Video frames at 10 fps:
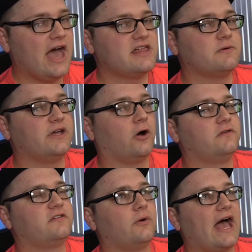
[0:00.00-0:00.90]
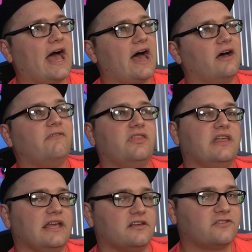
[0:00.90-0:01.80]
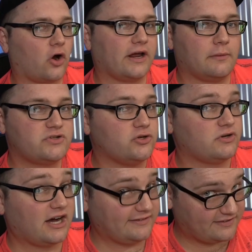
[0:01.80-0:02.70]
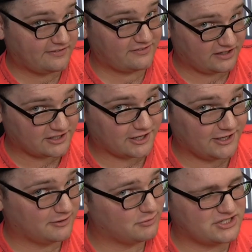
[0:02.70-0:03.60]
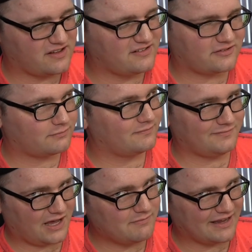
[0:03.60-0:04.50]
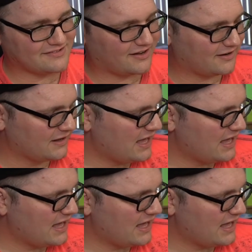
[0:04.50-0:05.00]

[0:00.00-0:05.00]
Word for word: And then we also have the Sorry I'm Too Cunt sticker, which is amazing.